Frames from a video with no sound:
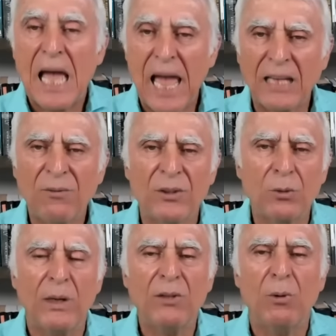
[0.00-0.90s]
Act for
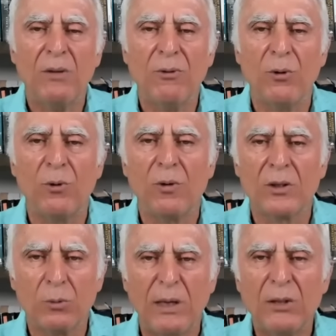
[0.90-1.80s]

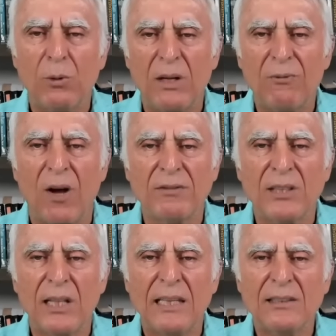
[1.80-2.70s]
2025.
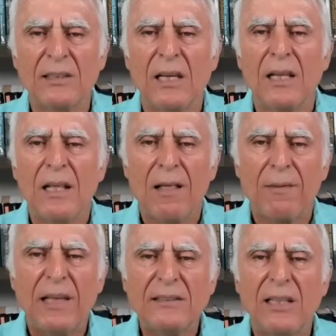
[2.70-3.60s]
So that's
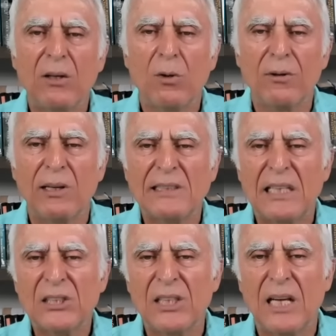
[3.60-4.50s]
that's the
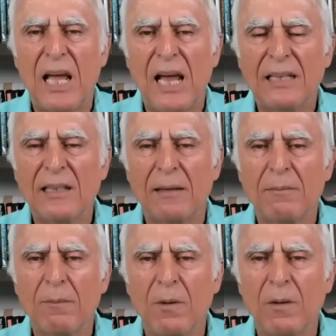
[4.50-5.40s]
Authorization Act that
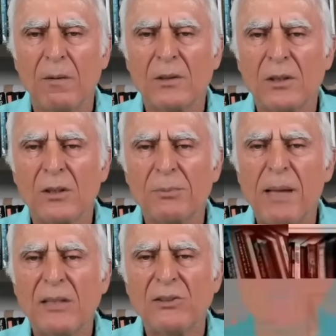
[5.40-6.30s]

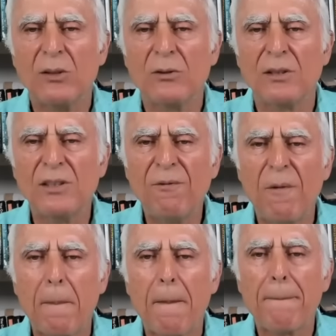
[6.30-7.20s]
spells out the
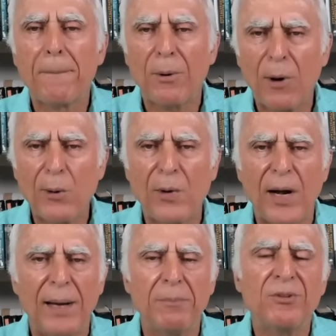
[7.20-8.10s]
different
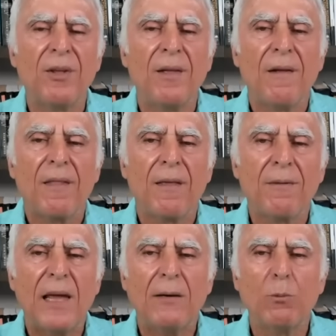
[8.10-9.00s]
programs
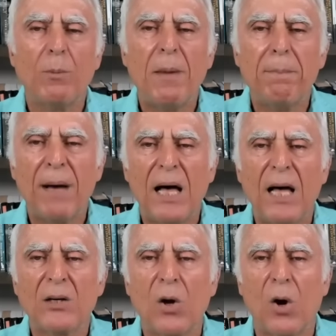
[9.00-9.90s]
that will be
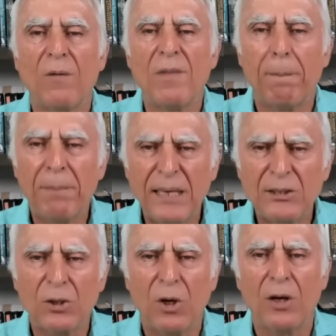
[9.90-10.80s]
part of the
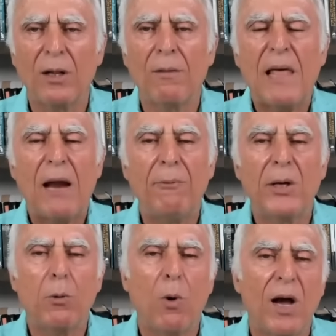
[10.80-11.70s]
Pentagon that
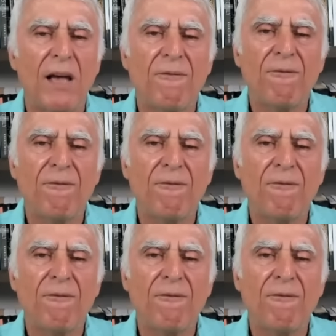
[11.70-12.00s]
require